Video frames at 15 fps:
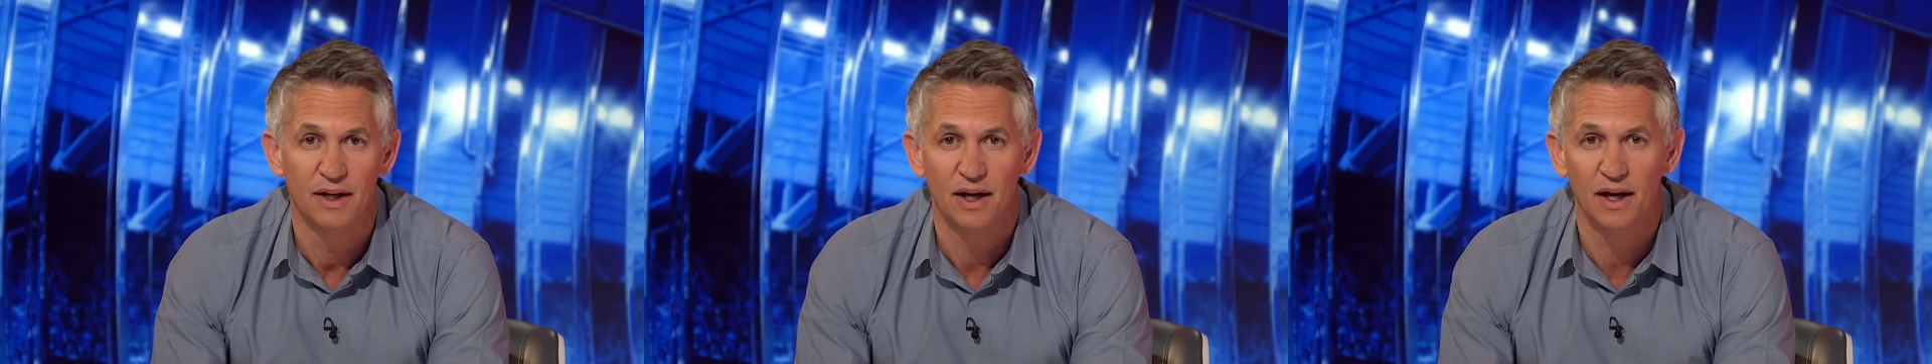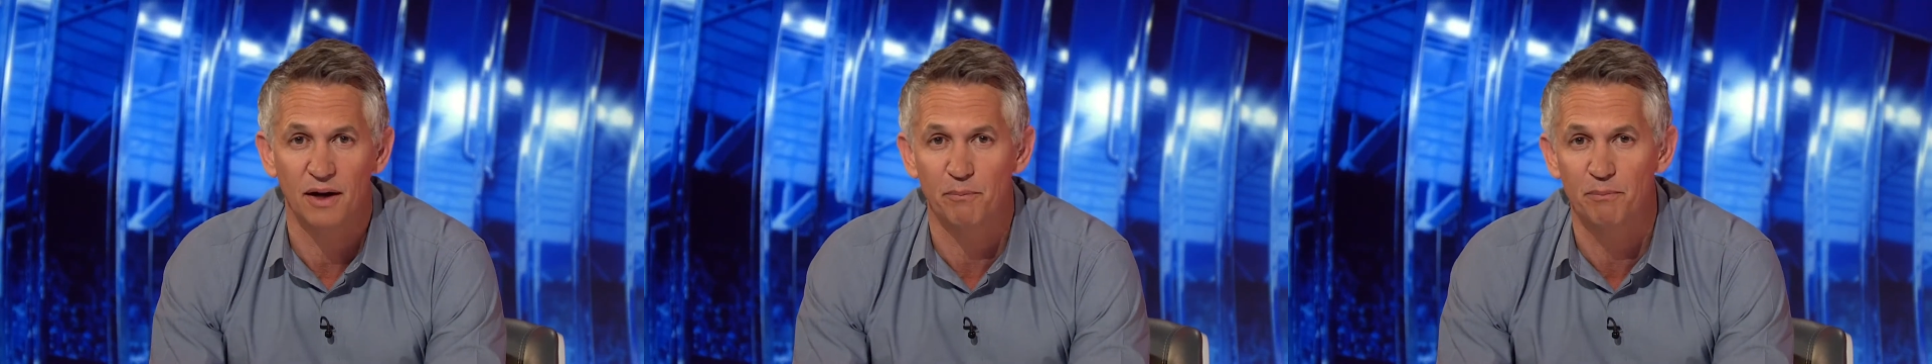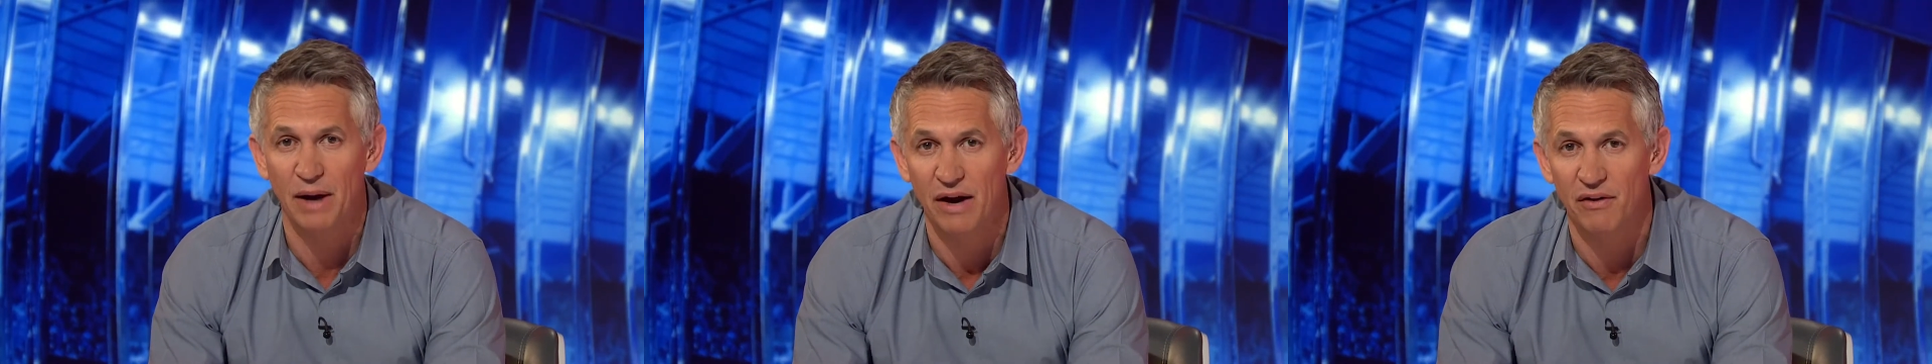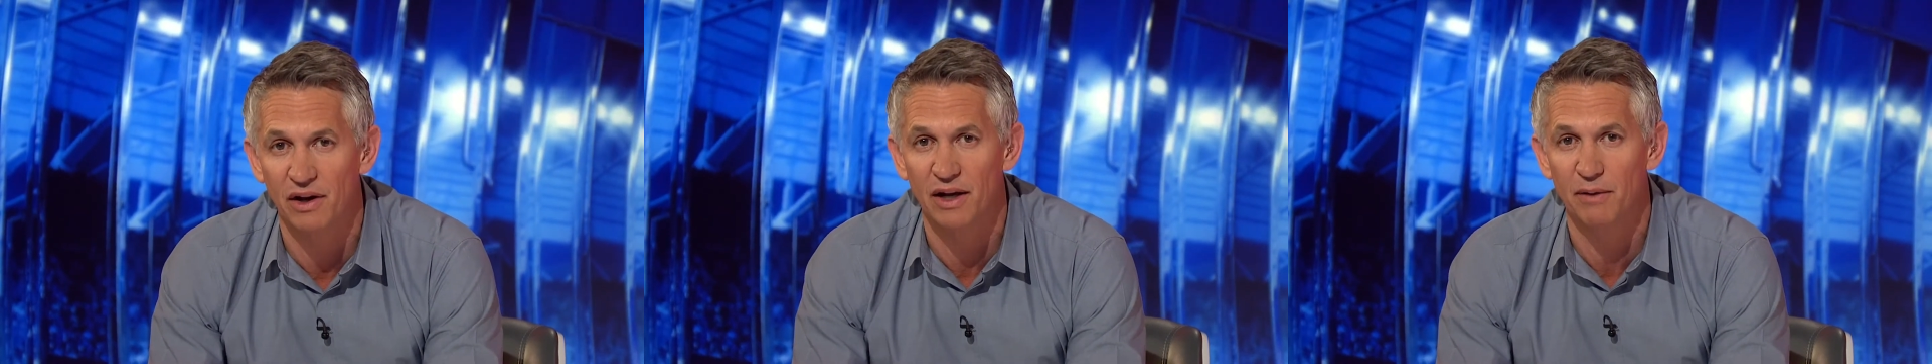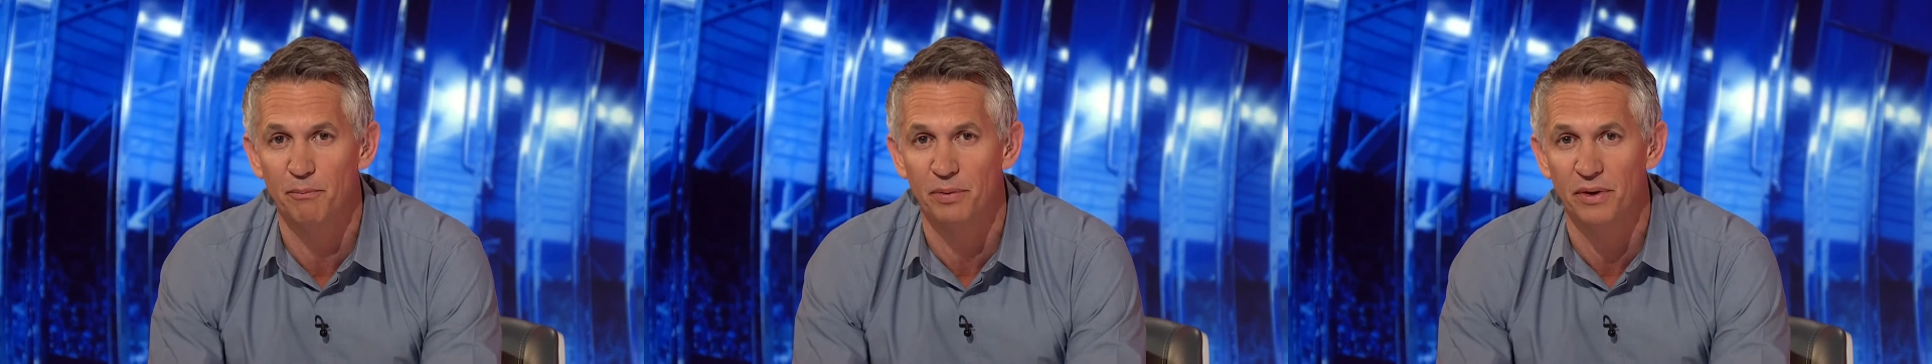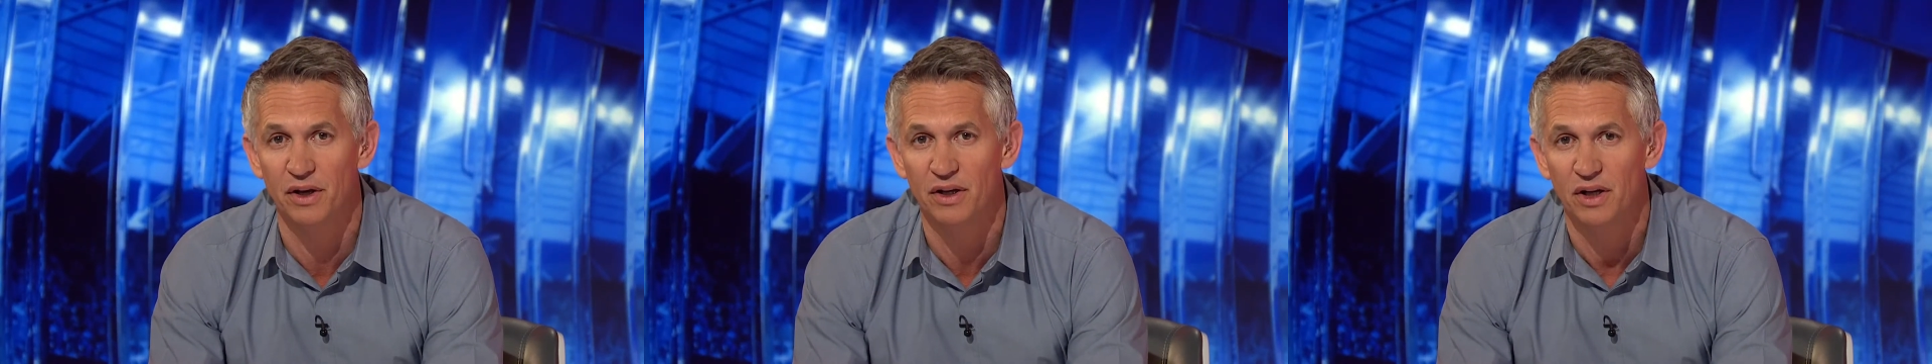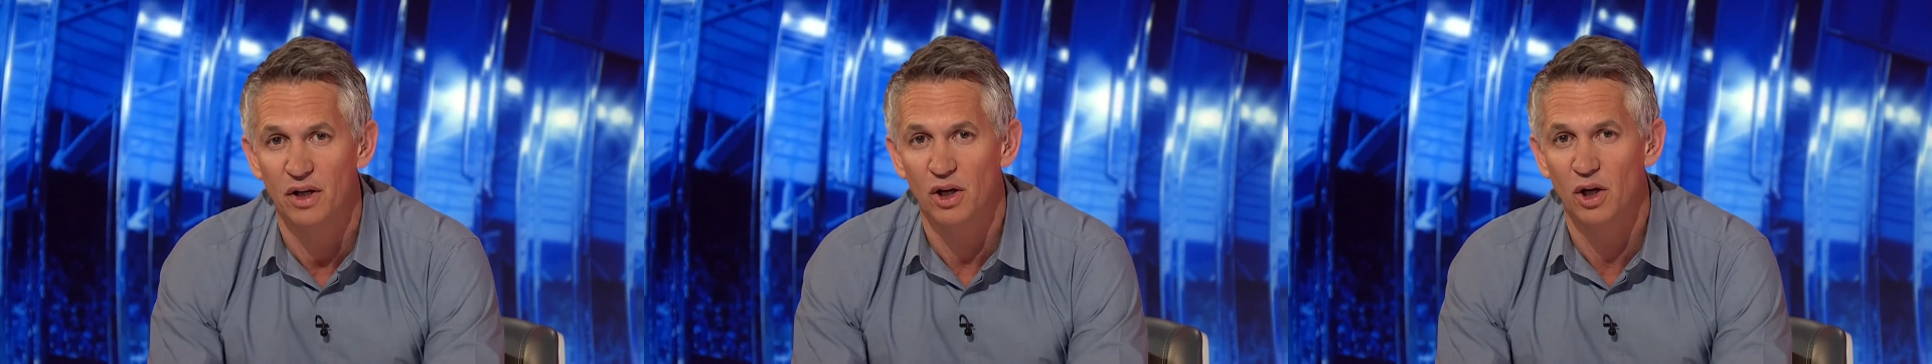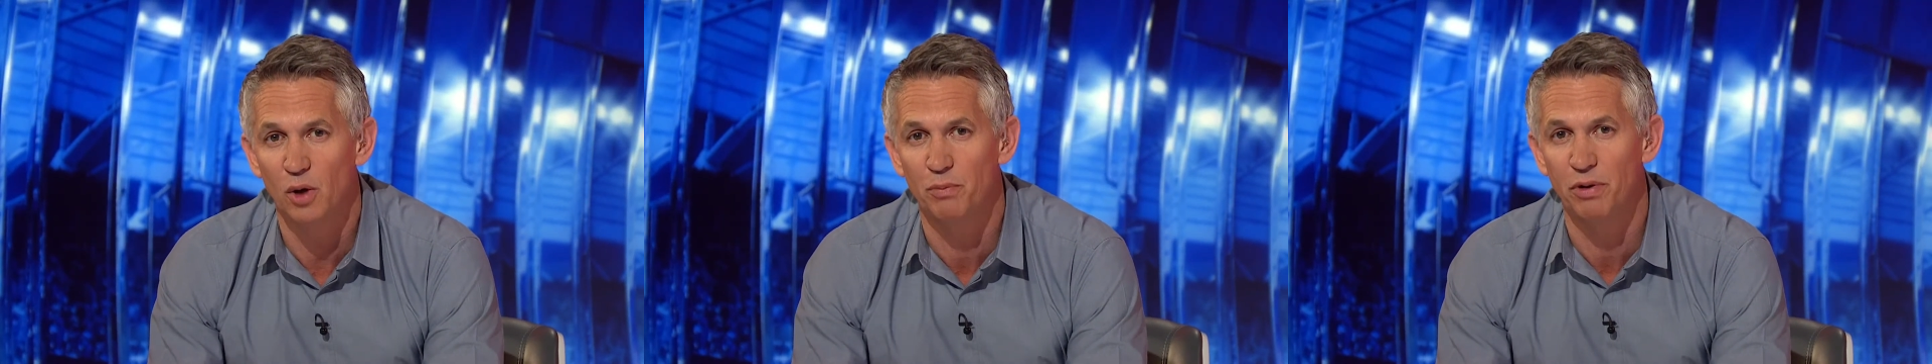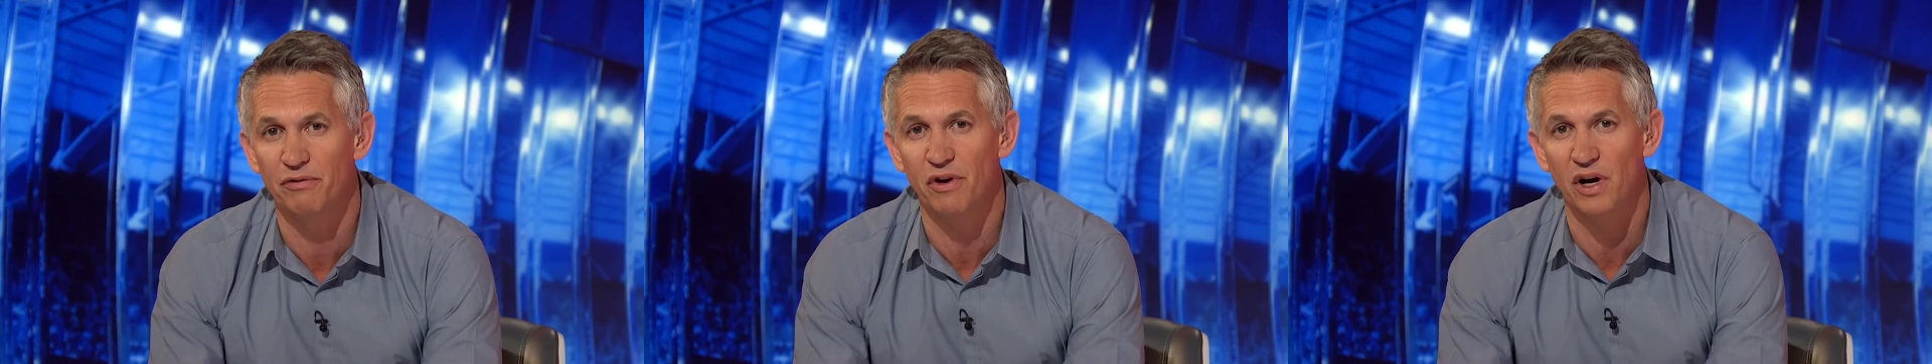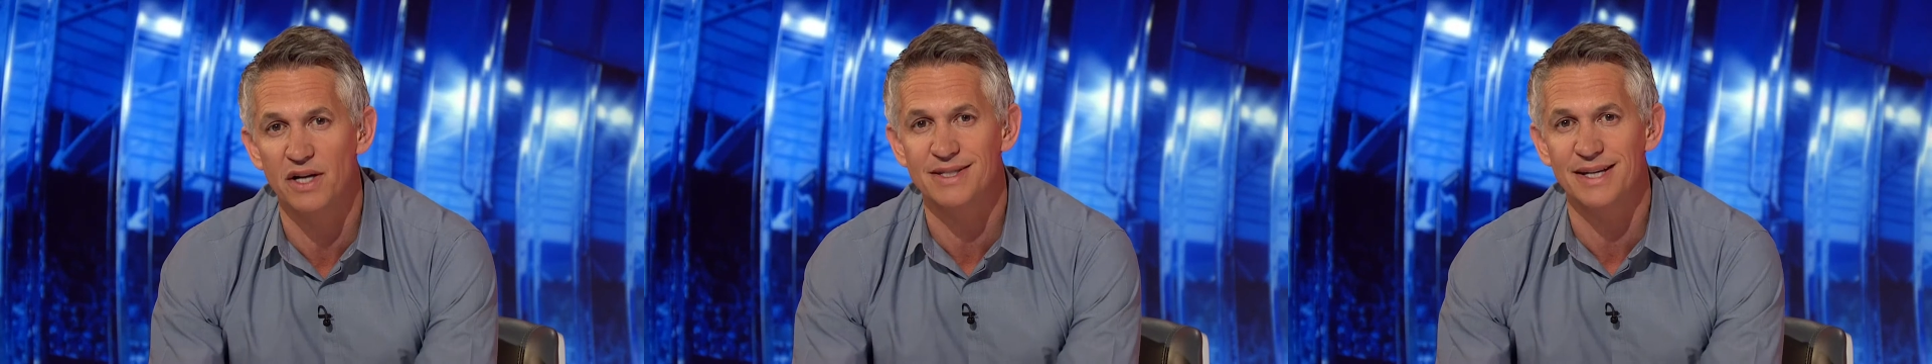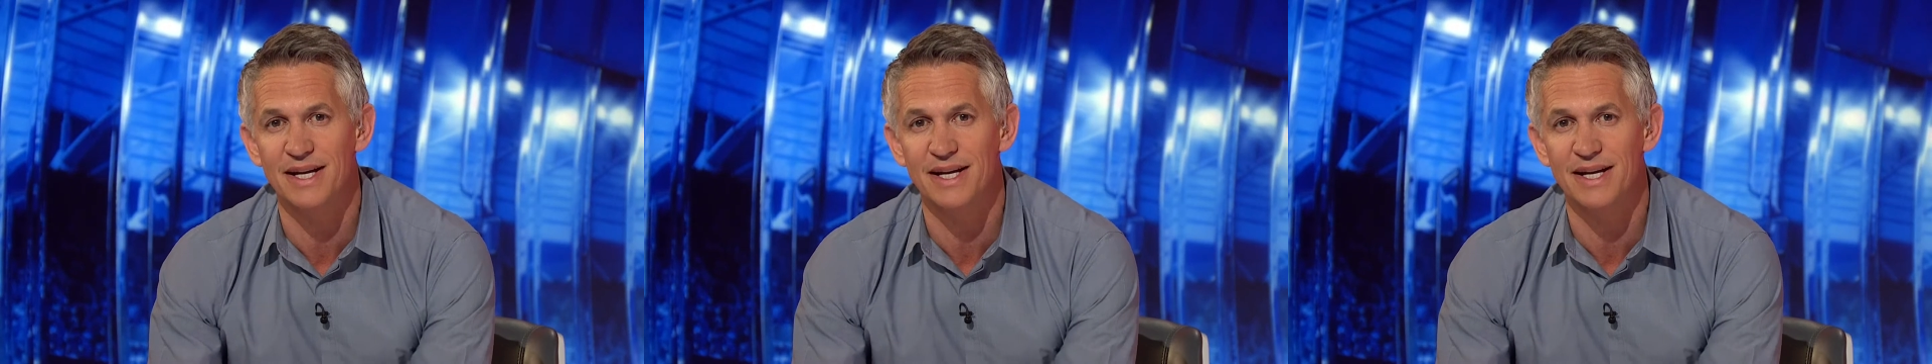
uh, Paralympian, who provides